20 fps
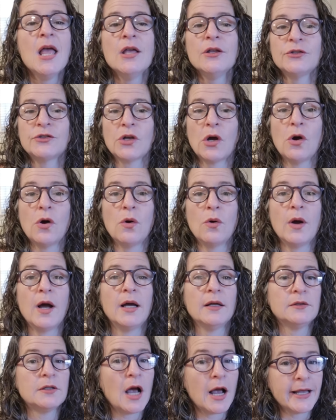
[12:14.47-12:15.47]

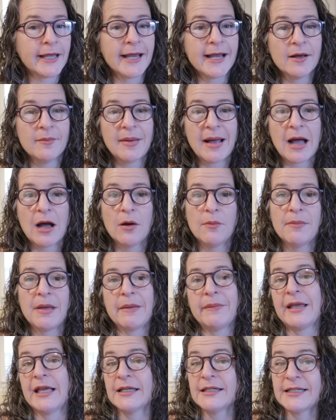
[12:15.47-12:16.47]
So talking about
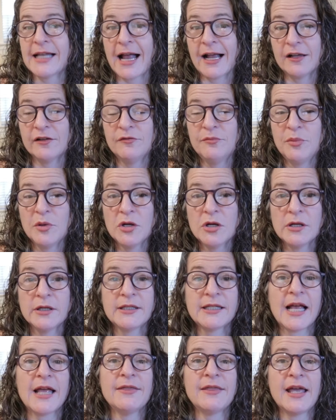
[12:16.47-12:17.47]
maybe a stack of
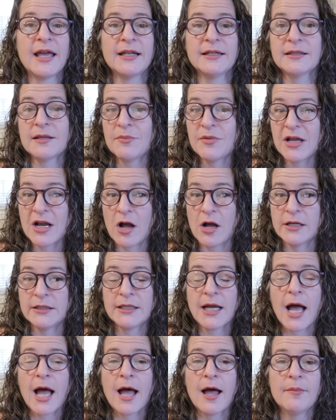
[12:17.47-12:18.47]
books and then something on
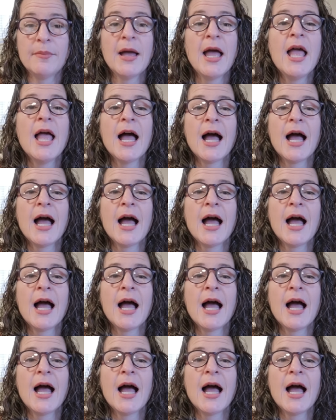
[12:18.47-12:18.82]
top,